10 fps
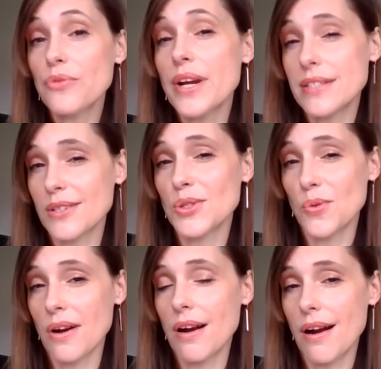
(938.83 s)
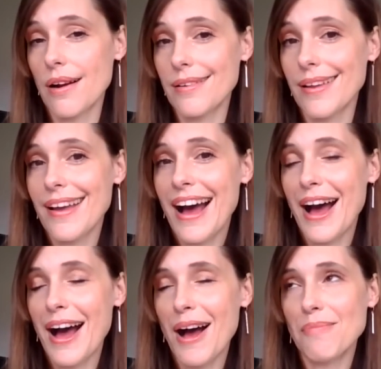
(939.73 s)
fundraising scorecard
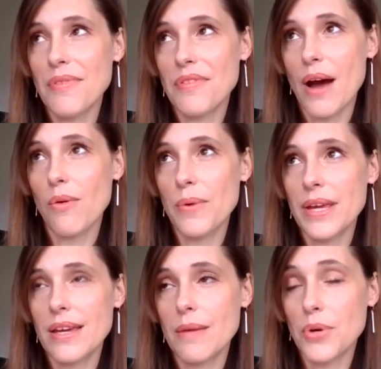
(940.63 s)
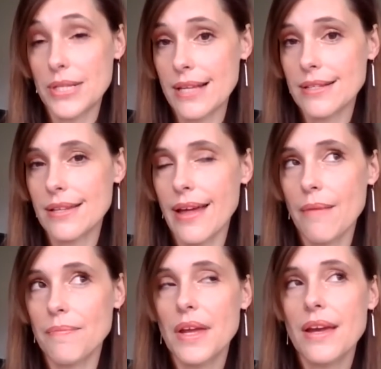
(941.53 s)
um, that we present to
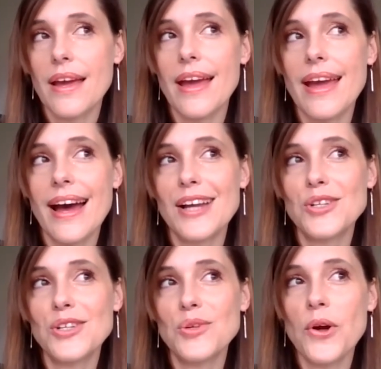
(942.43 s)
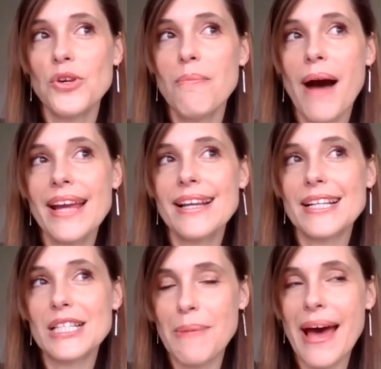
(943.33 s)
them. And what you might
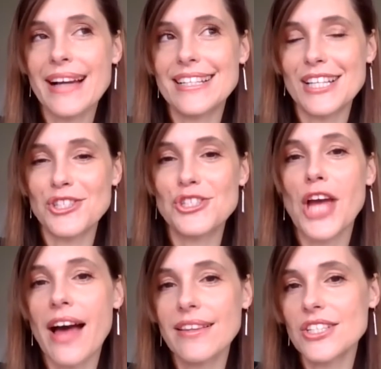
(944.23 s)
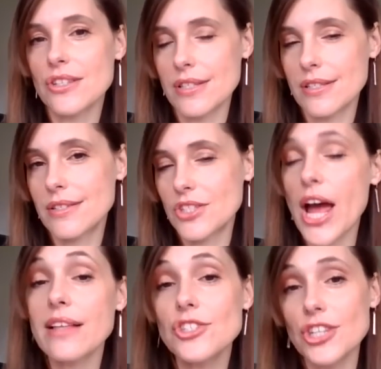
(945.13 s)
expect is it's challenging
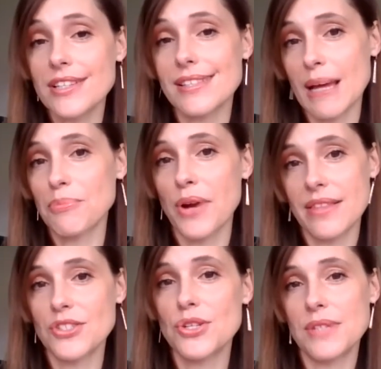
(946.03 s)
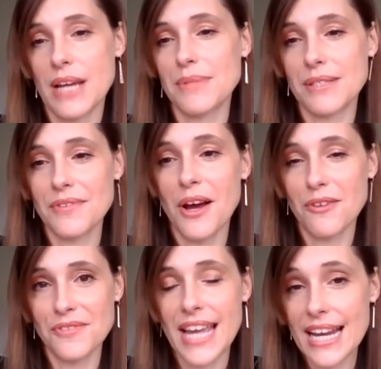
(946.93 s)
to separate the two types of,
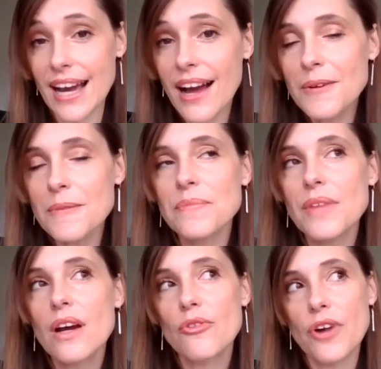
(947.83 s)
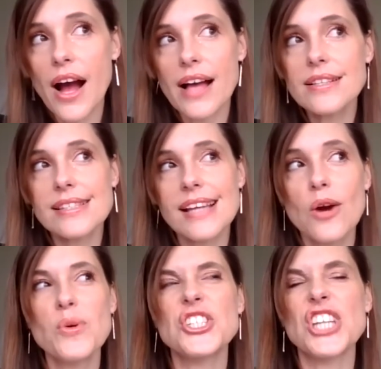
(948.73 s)
of data for us,
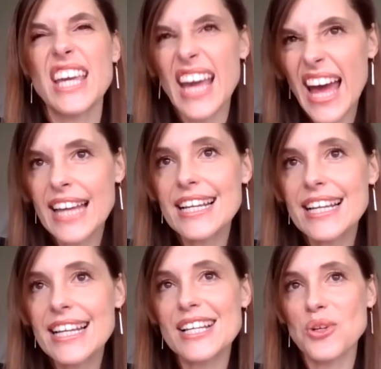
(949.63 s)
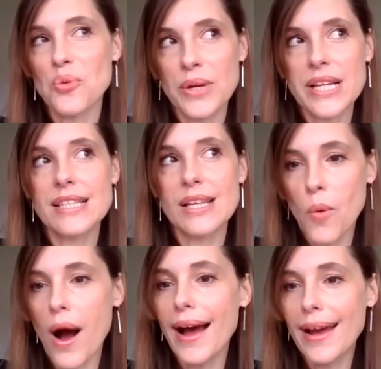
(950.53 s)
which again is a
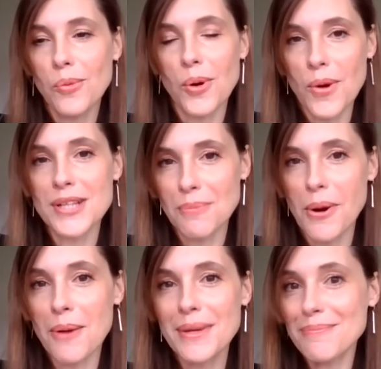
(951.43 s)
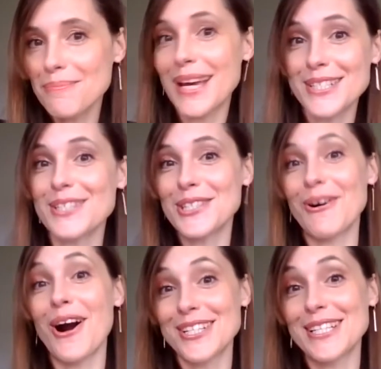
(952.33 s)
reason why we're one department, because it's
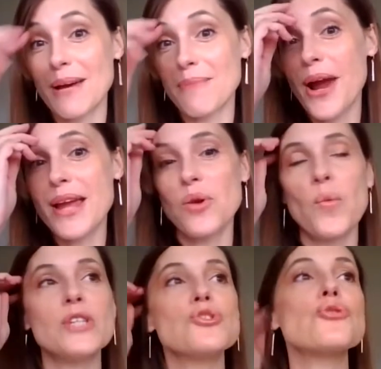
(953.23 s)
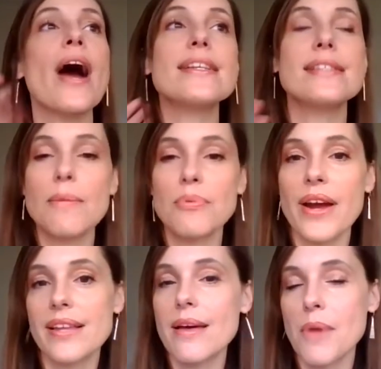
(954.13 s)
so hard to separate. And when you try to
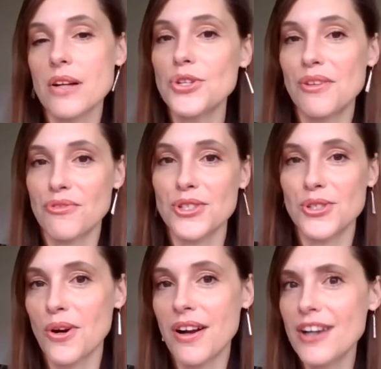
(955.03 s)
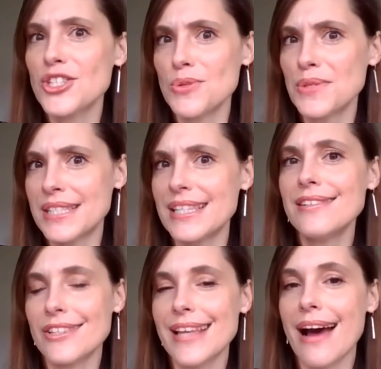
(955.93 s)
separate them on two different scorecards, you
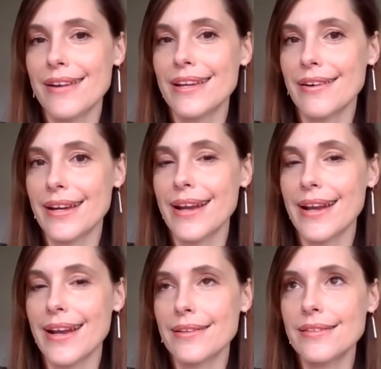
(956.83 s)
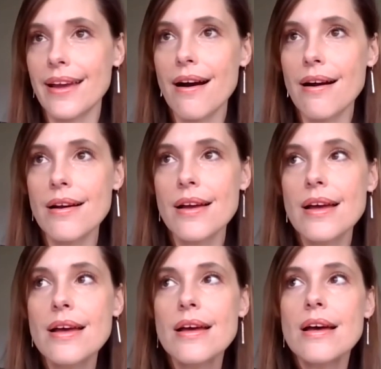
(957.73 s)
see just how interconnected they are.
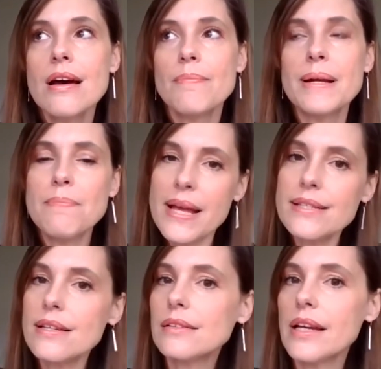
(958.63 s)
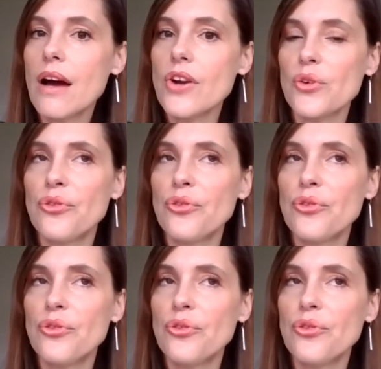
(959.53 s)
But basically on